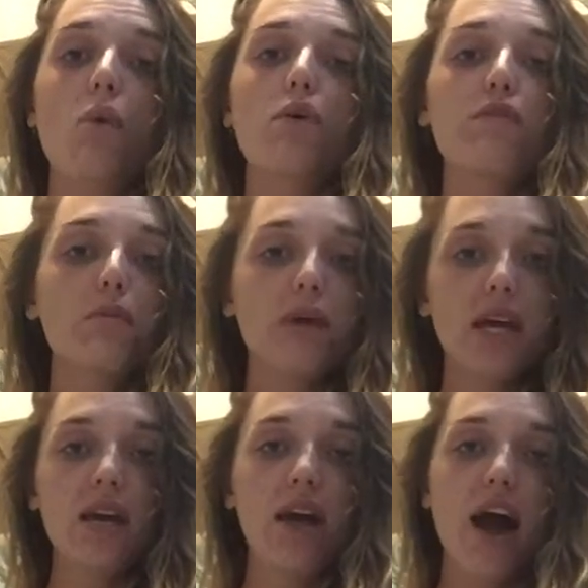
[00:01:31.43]
Well, for
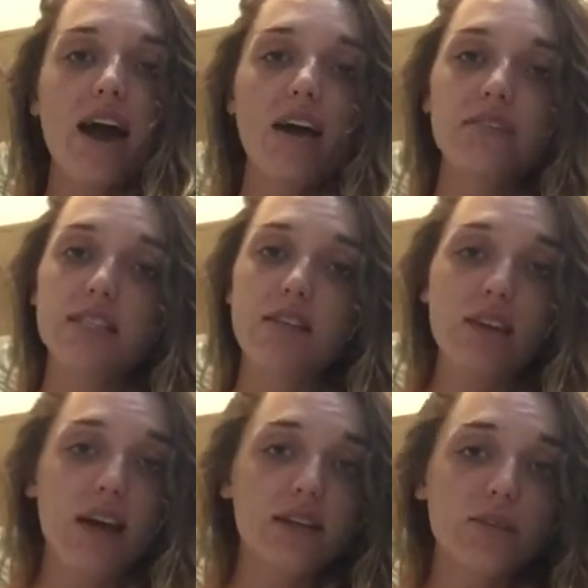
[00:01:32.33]
me, I have
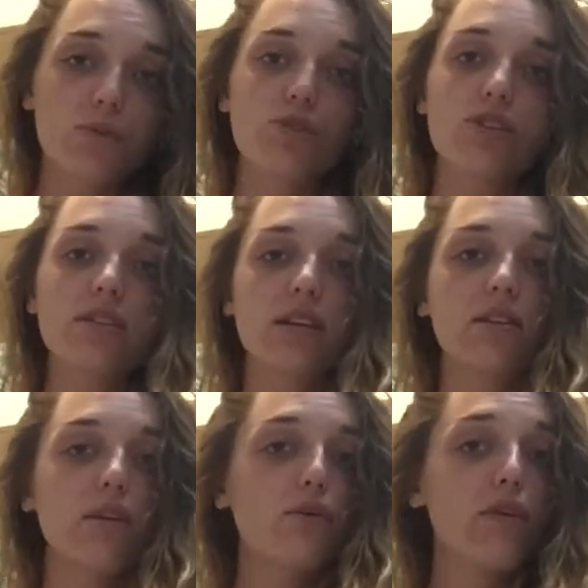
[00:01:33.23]
CVS, which is
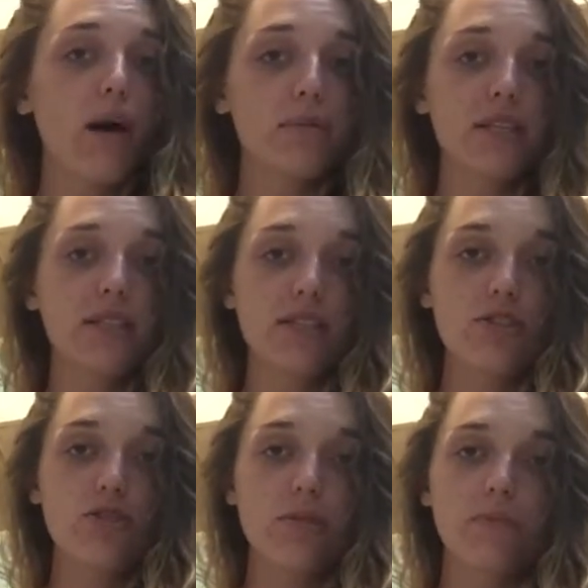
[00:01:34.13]
cyclical vomiting
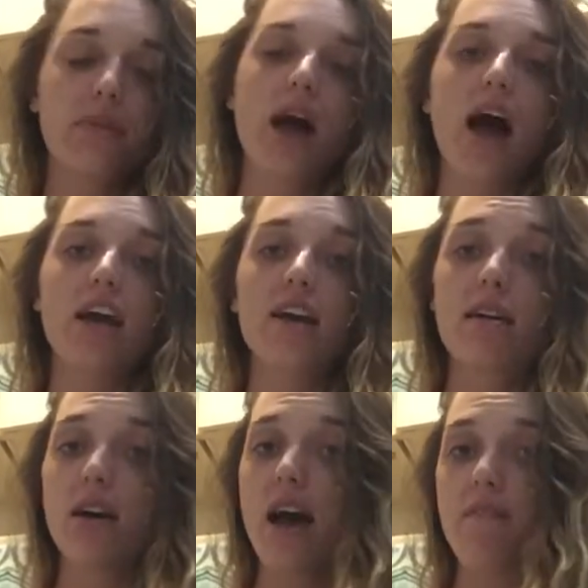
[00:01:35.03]
syndrome. I
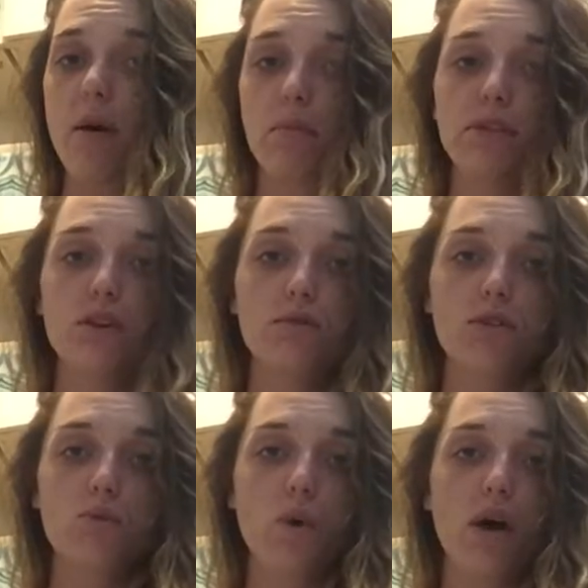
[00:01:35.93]
have
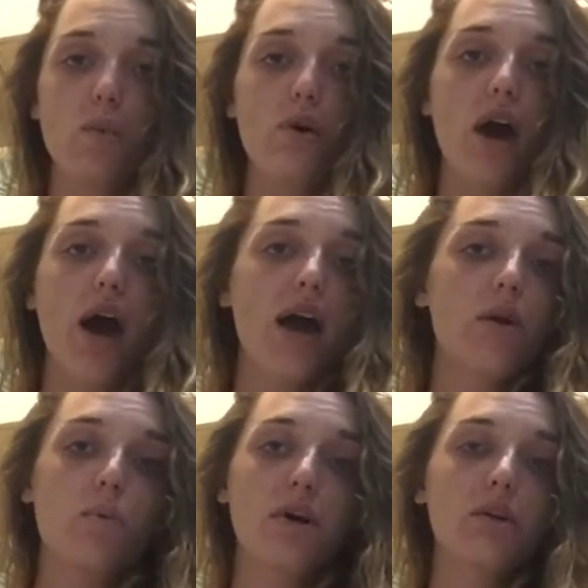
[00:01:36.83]
episodes as well where
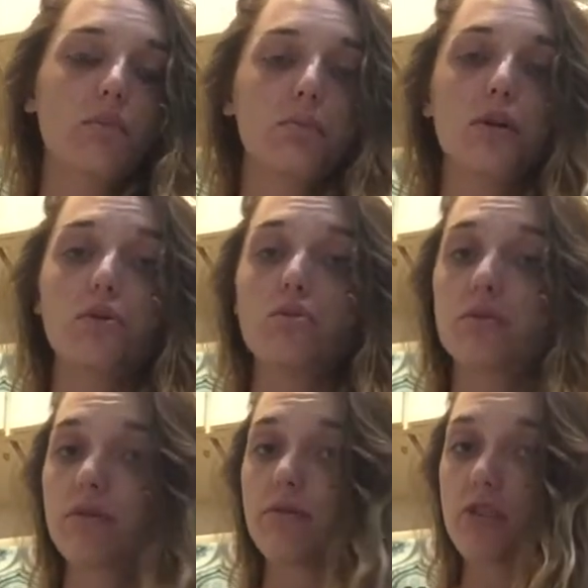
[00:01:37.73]
I will
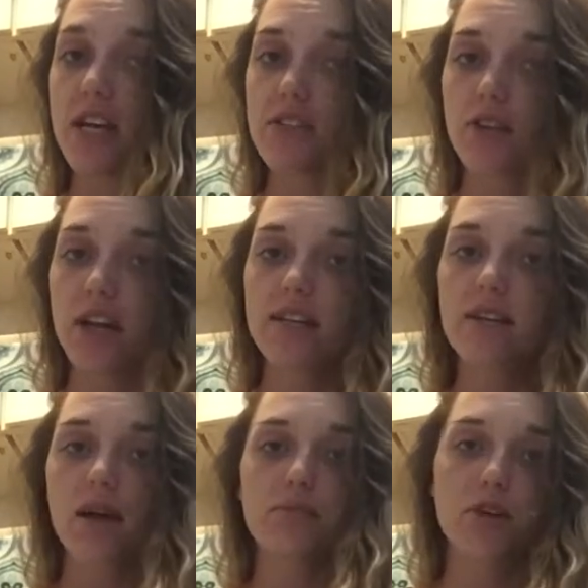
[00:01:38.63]
puke for days on
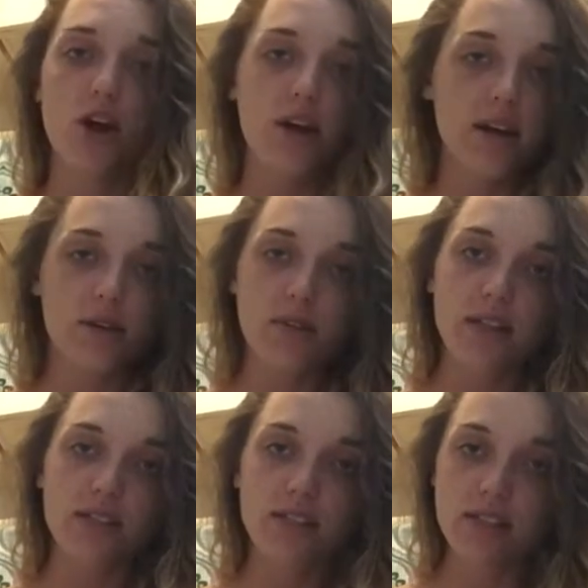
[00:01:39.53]
end. I'm sorry, I know
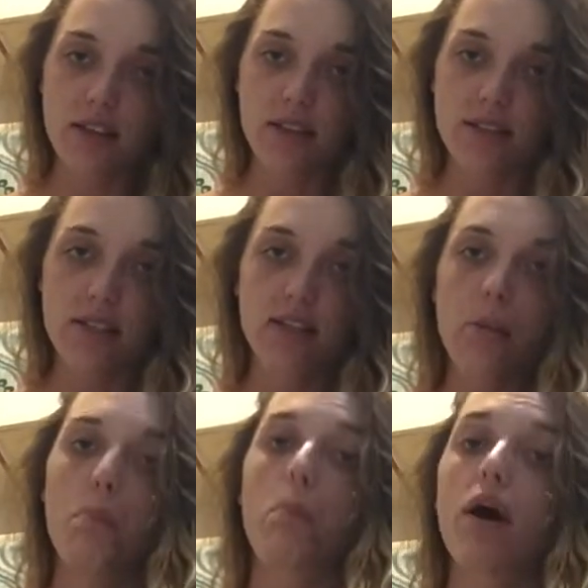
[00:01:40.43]
that's
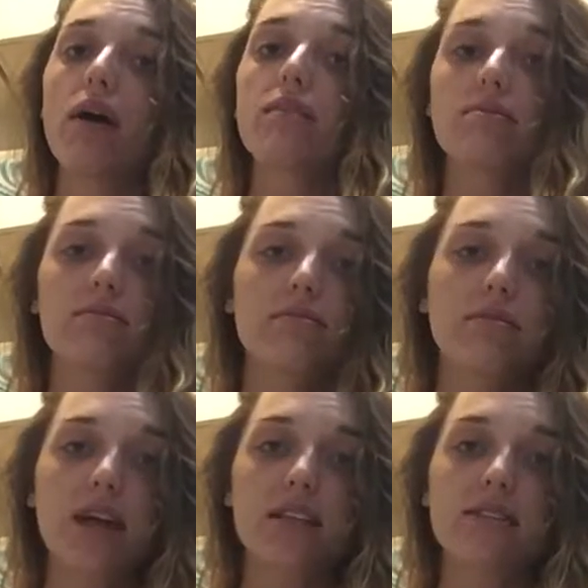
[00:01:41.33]
disgusting, but
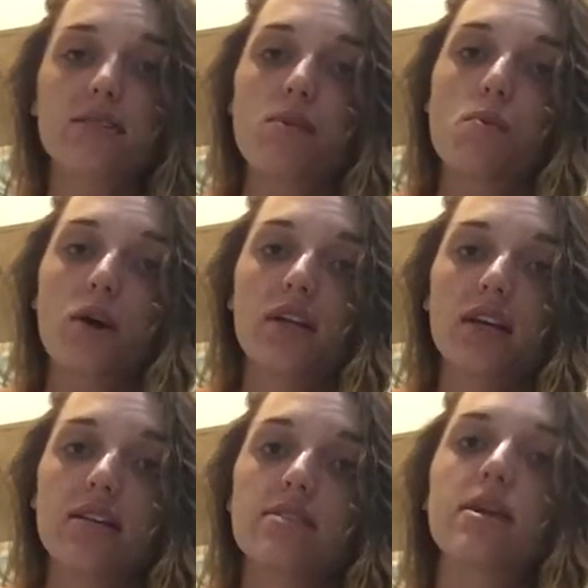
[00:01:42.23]
that's what it
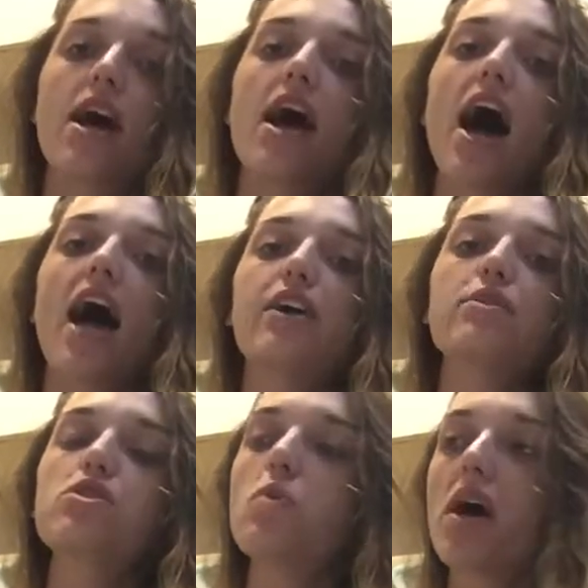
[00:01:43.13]
is. I
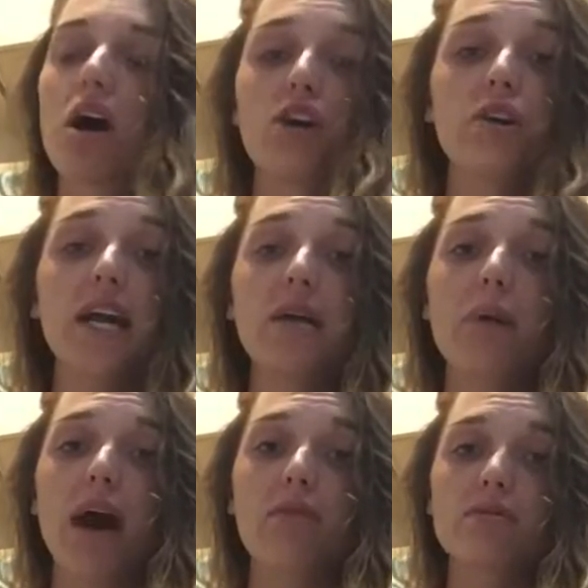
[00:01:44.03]
used to weigh 180
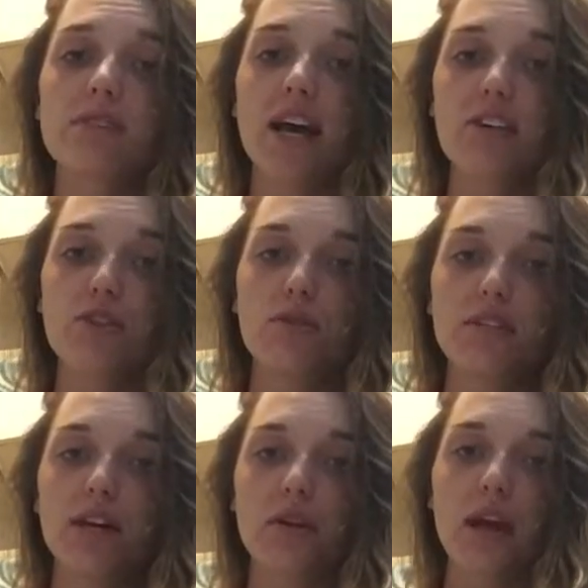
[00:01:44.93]
pounds, as you
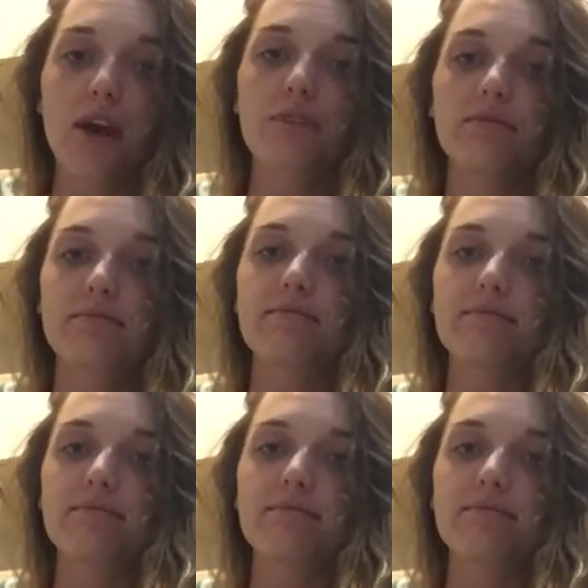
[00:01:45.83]
can tell now.